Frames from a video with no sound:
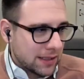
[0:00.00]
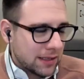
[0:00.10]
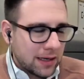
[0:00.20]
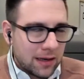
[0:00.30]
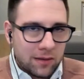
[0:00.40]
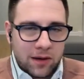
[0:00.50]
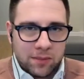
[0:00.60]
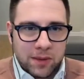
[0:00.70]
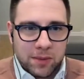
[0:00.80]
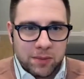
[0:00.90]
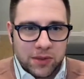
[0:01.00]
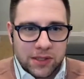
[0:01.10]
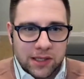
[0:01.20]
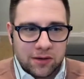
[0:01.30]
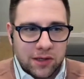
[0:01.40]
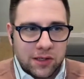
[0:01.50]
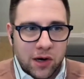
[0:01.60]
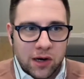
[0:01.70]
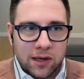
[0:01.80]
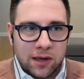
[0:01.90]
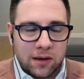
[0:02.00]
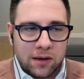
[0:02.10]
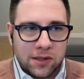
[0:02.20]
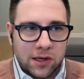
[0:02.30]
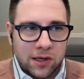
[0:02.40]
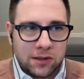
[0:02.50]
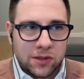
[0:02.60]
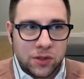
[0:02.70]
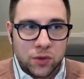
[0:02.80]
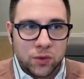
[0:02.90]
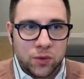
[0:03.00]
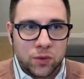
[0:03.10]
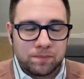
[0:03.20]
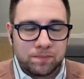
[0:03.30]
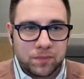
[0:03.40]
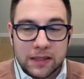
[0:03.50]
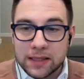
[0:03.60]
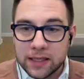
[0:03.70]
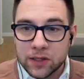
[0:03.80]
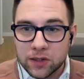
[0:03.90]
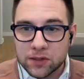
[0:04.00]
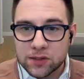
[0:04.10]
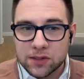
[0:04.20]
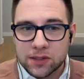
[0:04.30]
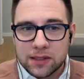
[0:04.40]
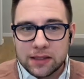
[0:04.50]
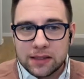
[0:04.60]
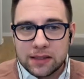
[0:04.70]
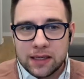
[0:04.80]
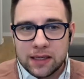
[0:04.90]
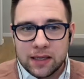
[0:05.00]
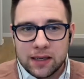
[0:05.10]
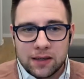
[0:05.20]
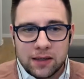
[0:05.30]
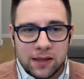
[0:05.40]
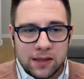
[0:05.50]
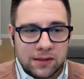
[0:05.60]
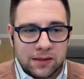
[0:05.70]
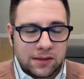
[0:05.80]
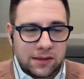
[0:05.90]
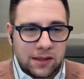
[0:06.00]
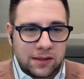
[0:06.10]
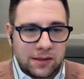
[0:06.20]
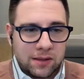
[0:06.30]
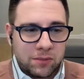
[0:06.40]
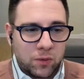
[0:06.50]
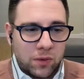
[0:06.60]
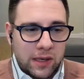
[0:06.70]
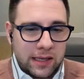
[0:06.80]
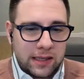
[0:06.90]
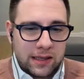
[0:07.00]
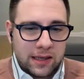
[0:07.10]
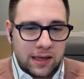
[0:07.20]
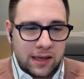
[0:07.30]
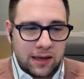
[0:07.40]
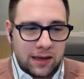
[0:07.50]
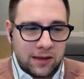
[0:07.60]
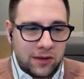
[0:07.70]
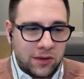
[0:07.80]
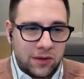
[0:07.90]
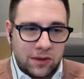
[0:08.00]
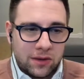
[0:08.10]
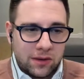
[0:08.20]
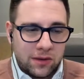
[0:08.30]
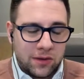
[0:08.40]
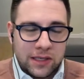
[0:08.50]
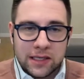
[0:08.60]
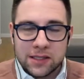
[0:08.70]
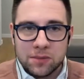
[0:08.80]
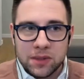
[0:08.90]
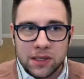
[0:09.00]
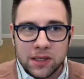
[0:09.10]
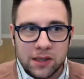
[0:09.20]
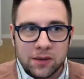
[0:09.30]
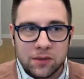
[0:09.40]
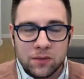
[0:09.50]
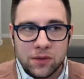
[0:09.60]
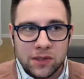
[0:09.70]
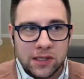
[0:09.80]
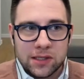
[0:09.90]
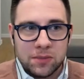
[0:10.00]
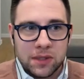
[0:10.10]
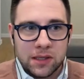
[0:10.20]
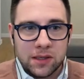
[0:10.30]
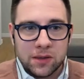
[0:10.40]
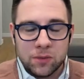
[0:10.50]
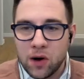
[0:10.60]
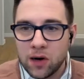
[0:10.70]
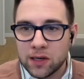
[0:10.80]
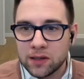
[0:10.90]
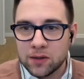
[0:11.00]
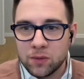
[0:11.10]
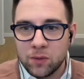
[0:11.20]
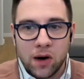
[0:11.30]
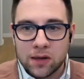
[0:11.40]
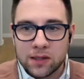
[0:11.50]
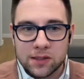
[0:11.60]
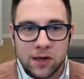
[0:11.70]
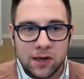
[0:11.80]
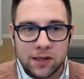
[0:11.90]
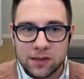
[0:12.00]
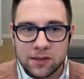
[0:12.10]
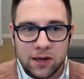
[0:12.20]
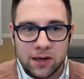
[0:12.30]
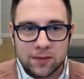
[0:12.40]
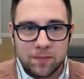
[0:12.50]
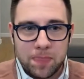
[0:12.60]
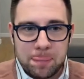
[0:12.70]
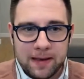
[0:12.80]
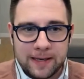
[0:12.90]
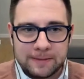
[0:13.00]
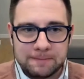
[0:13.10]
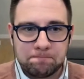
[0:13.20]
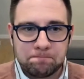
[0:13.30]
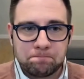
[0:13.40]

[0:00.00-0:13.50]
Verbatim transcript: and and I'll, I'll maybe particularly talk uh, talk to leaders uh, is is number one, uh, you, you need to be you need to be walking the walk and talking the talk. Um,